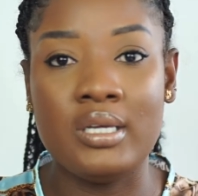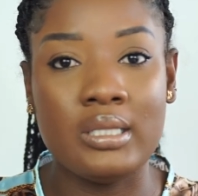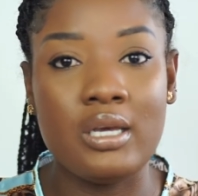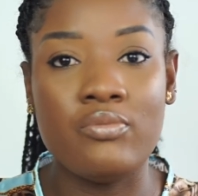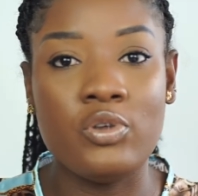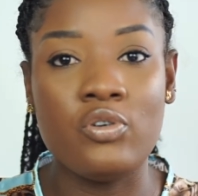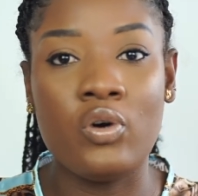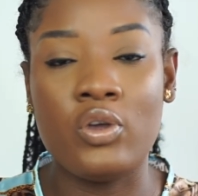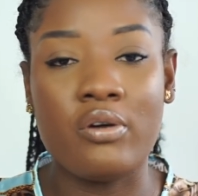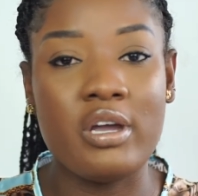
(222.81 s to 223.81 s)
interview
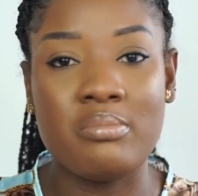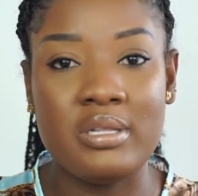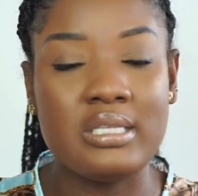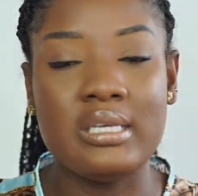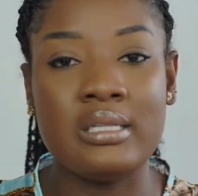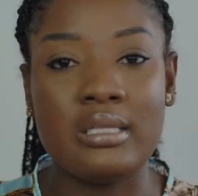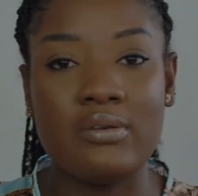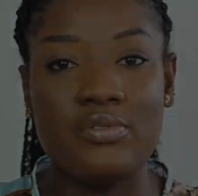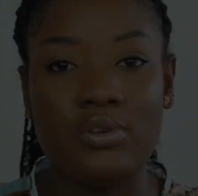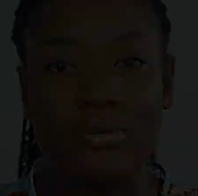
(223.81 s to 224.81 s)
or your credibility interview.